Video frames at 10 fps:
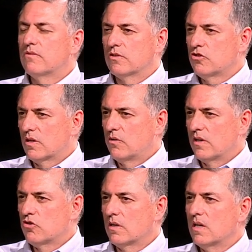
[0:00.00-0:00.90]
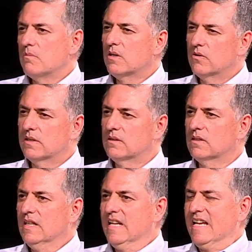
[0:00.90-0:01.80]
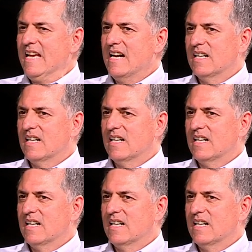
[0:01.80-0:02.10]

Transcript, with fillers: first generation immigrants, mm -hmm.